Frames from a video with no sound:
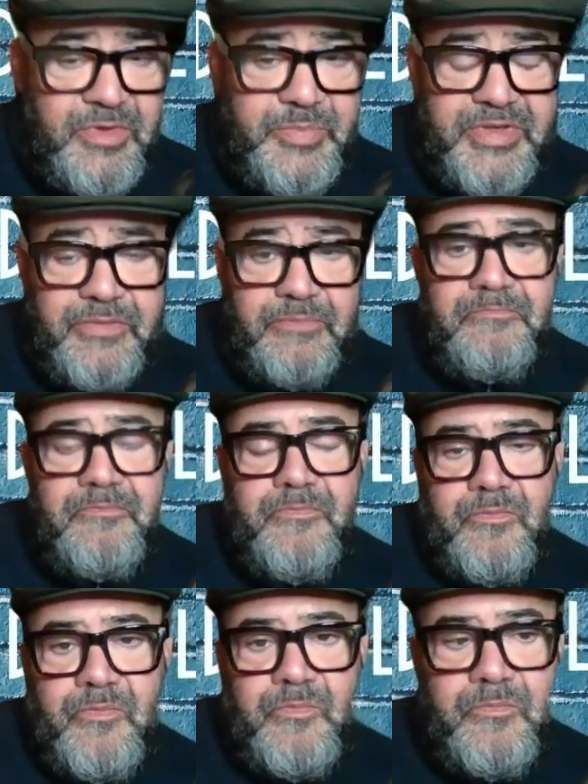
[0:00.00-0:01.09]
been
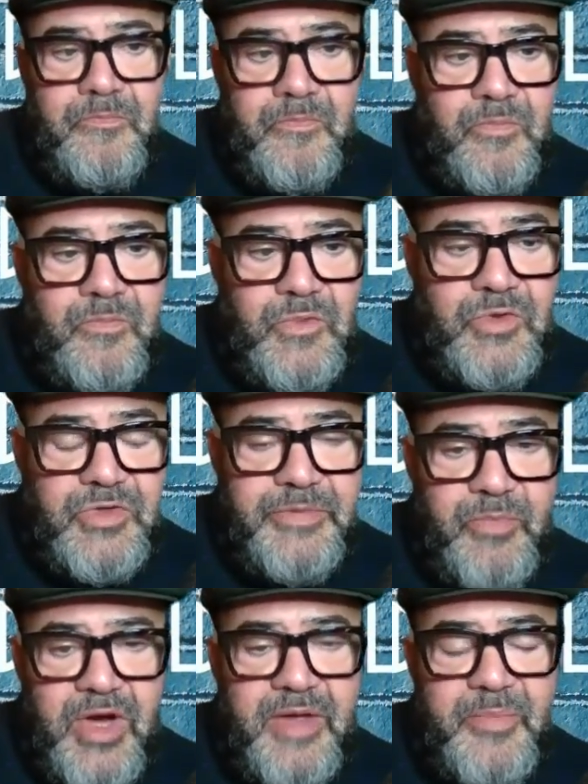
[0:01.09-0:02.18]
good, in
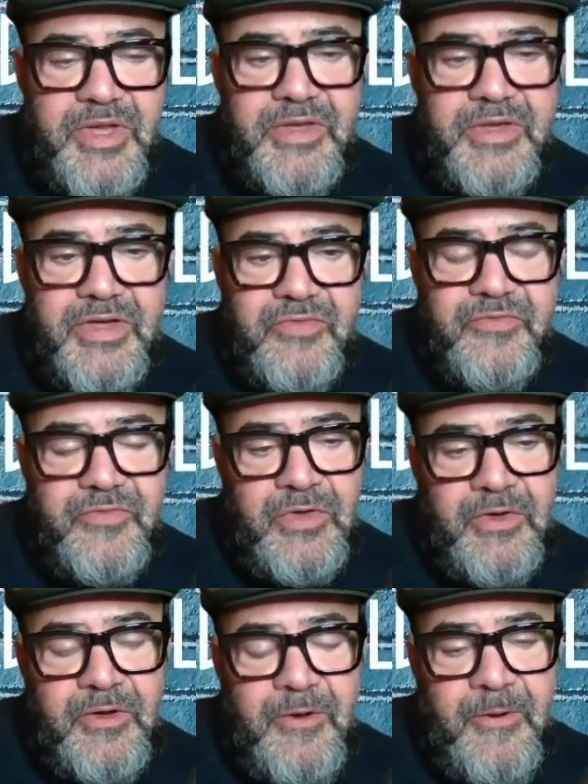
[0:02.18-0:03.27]
my opinion, if
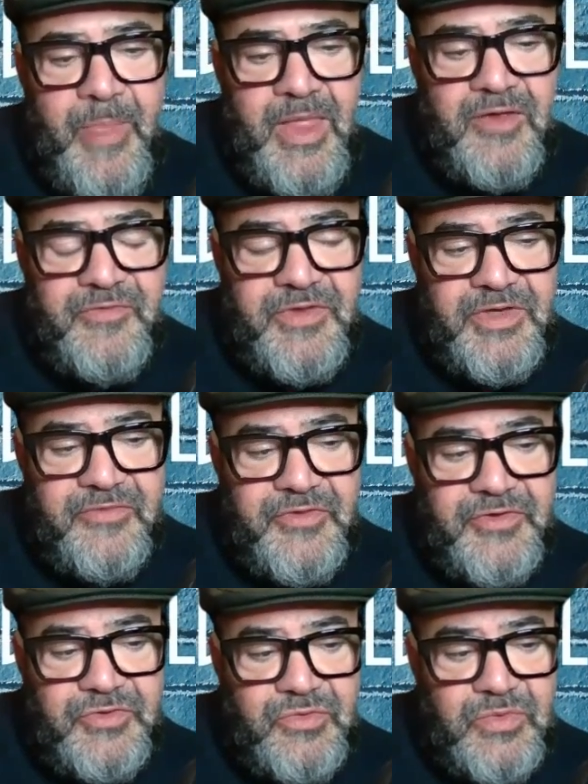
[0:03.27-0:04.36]
the
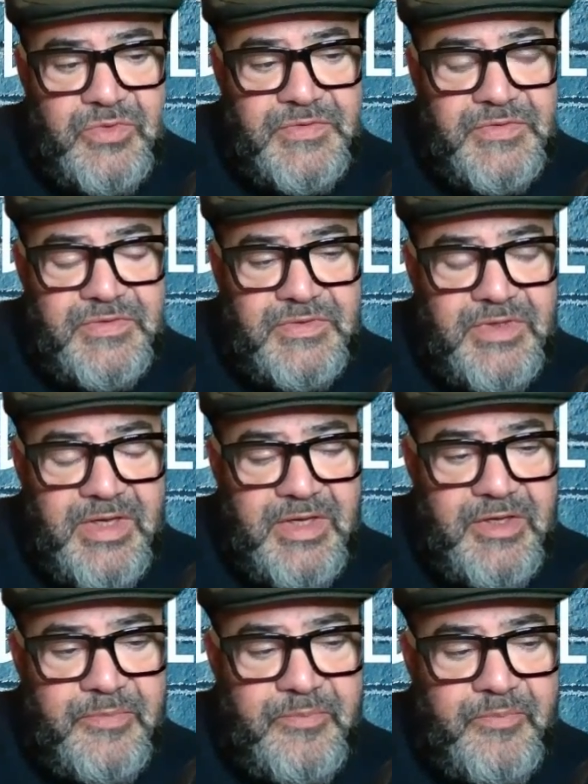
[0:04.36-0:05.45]
individual was
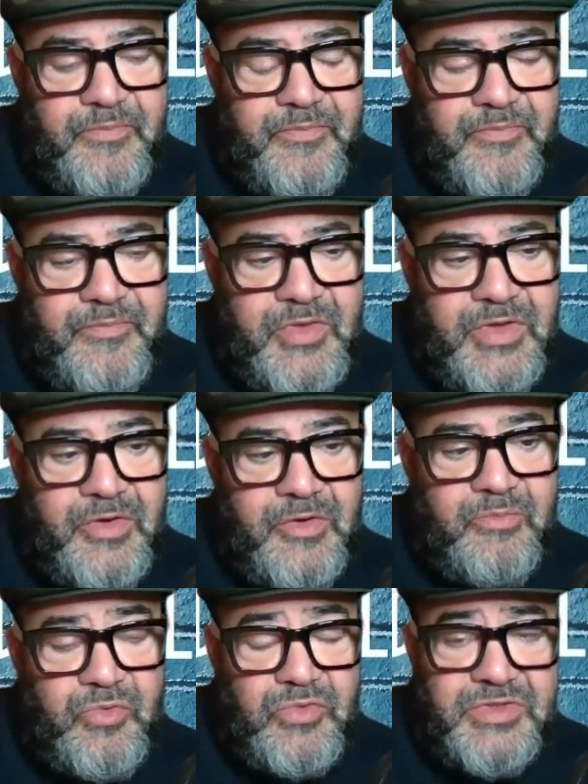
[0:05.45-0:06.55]

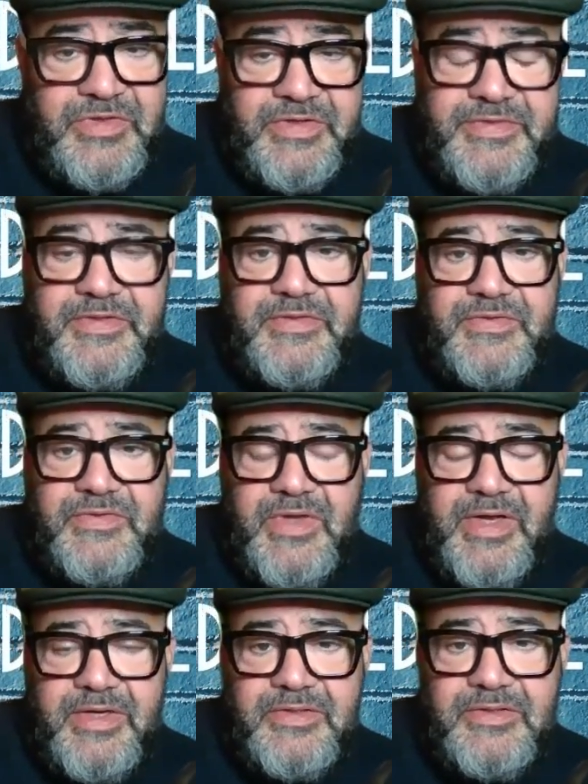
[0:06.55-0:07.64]
brought to justice.
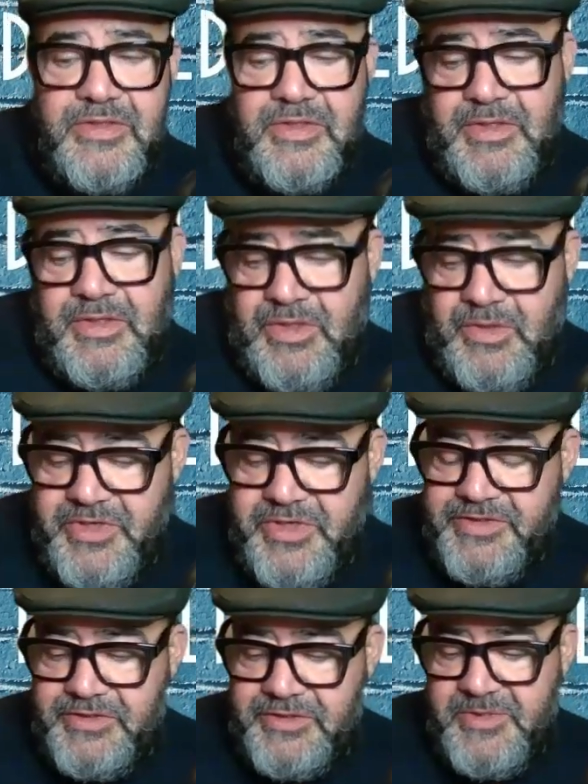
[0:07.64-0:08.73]
And we
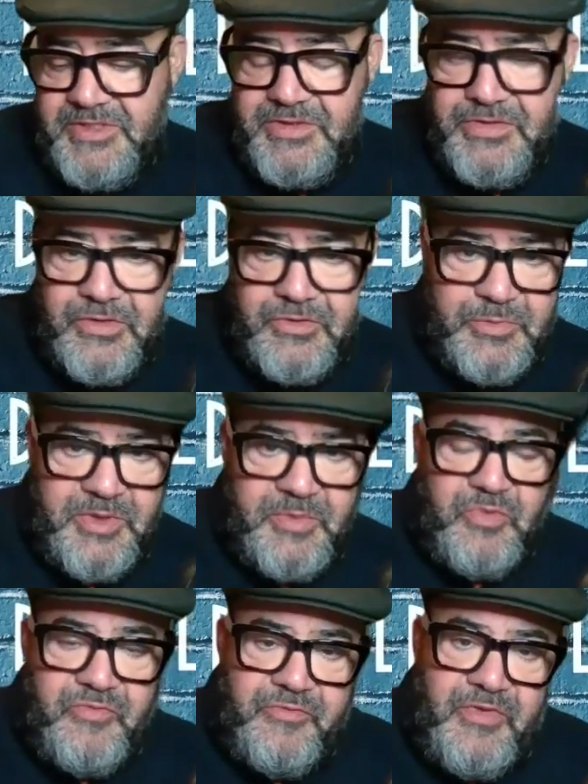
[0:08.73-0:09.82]
need to speak to those
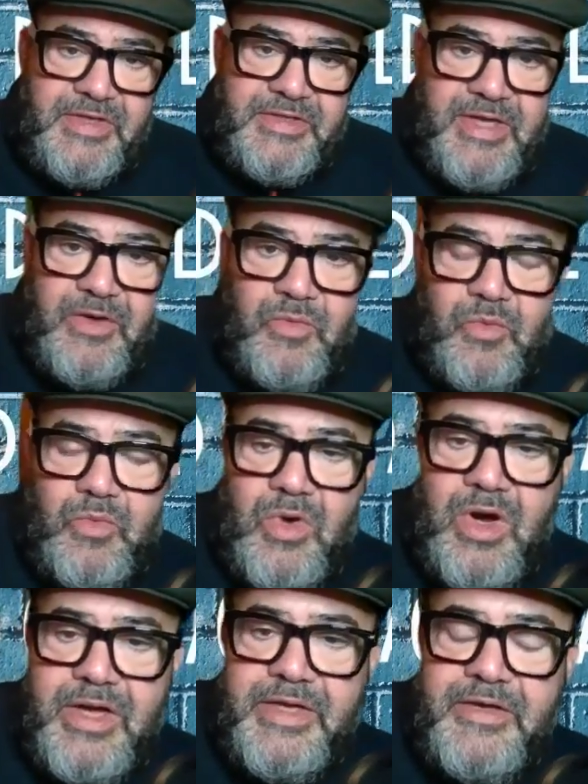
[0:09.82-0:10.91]
people and find out
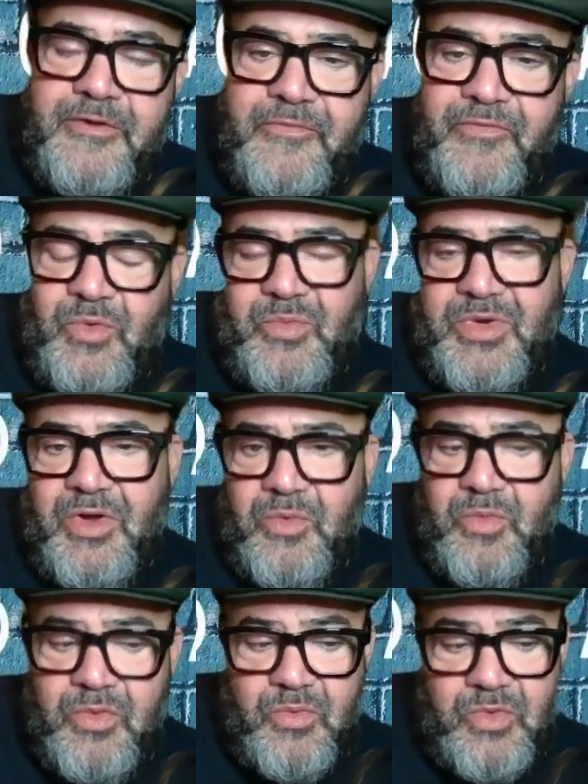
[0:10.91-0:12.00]
why. Well, we know
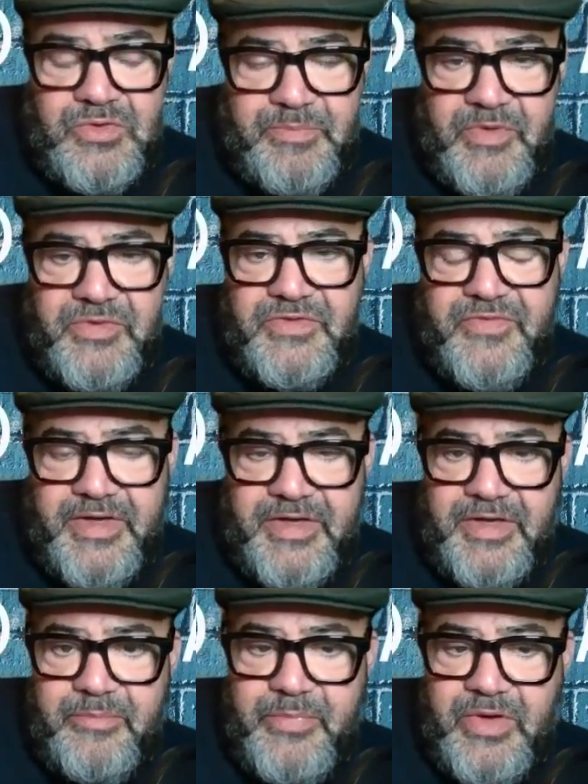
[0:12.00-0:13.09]
what's
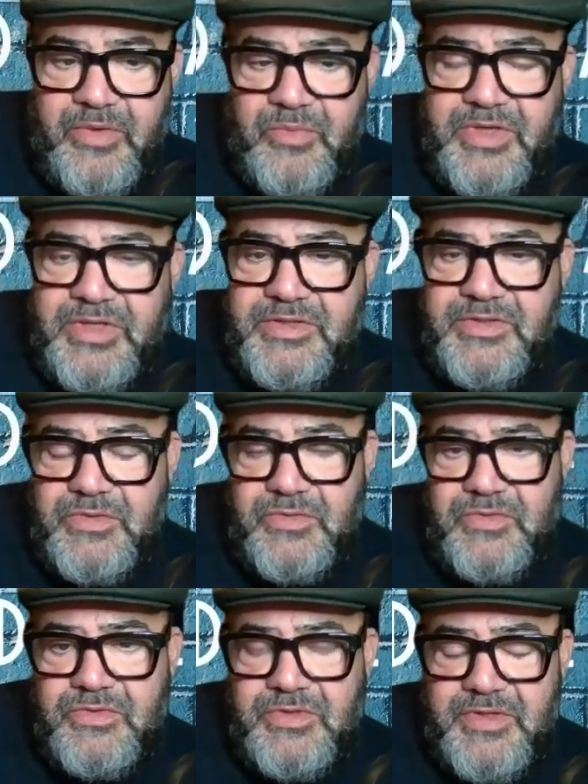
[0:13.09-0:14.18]
motivating them, but we need
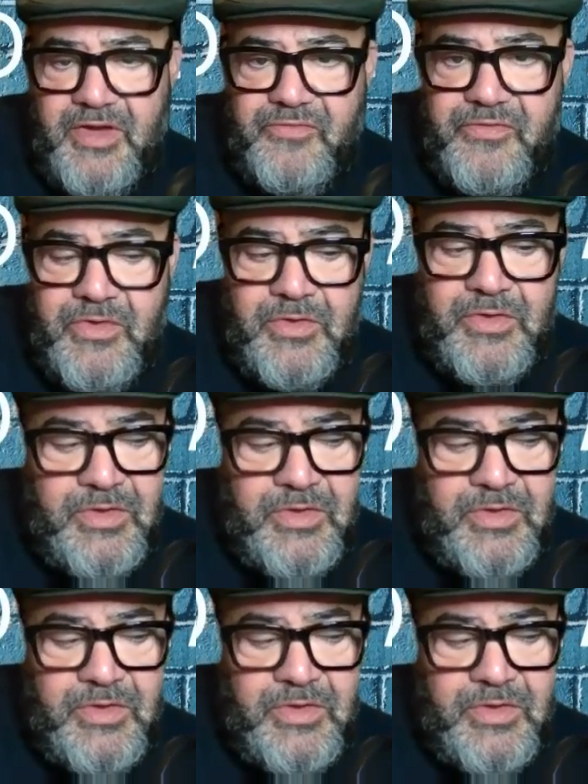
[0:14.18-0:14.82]
to have